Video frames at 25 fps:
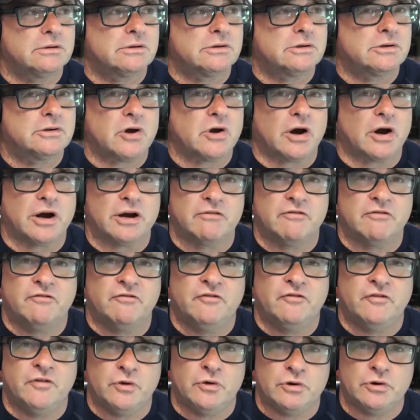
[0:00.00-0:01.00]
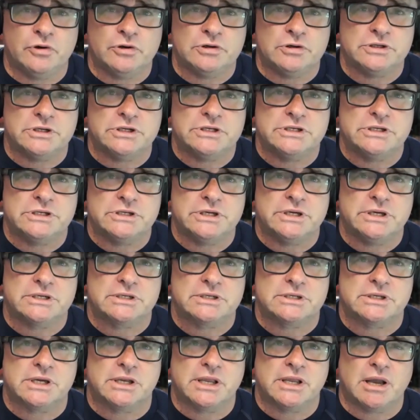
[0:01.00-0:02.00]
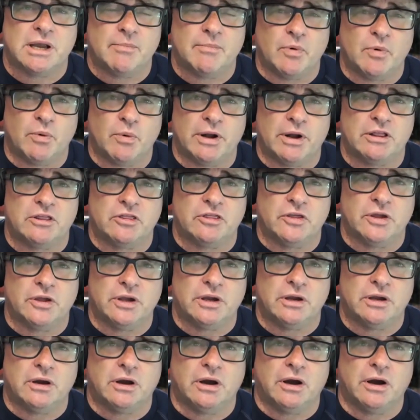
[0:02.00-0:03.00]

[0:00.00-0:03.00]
Diversity is the #1 thing.